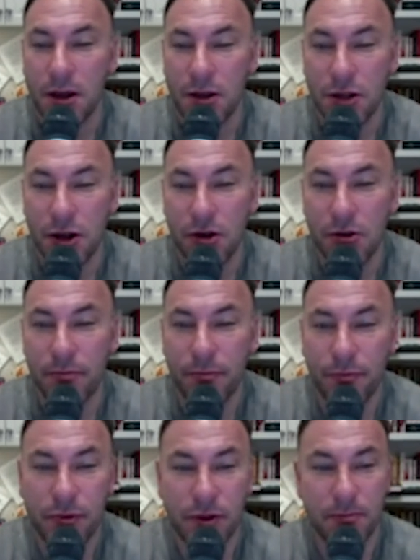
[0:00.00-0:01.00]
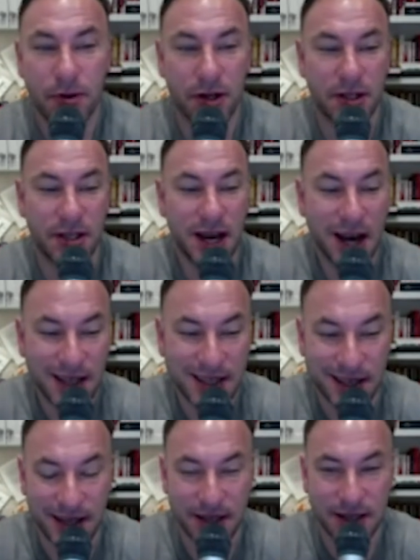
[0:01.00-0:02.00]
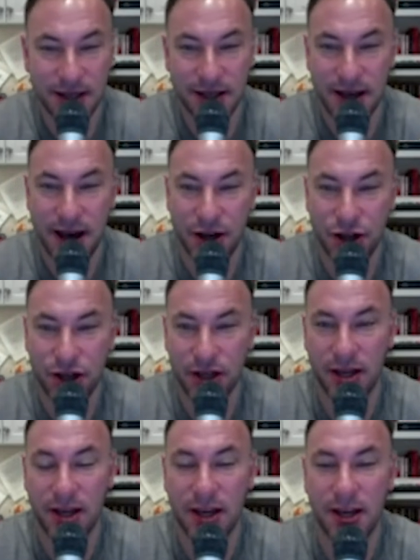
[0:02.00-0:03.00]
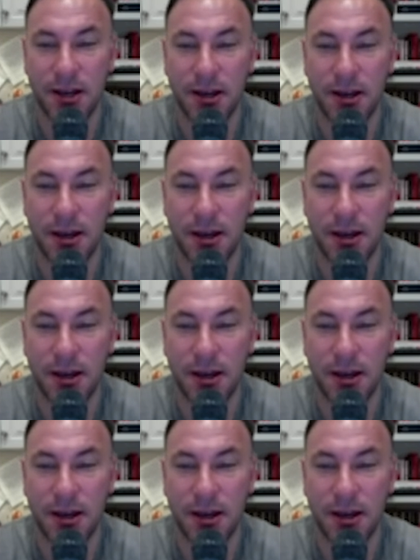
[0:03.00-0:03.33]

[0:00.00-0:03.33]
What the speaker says: So pertussis actually